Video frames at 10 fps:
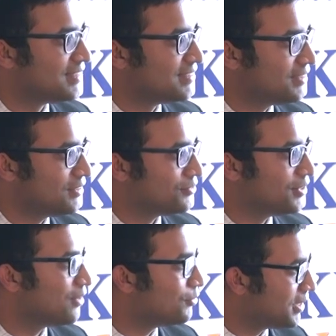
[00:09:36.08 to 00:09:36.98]
Sir,
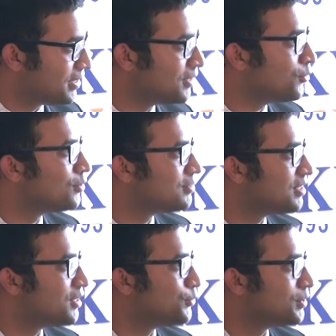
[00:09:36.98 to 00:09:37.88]
we have a written
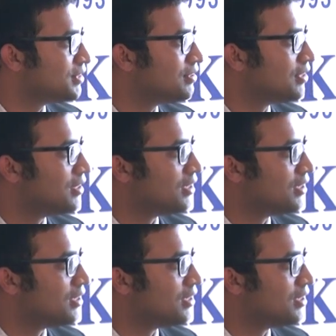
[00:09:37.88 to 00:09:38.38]
constitution.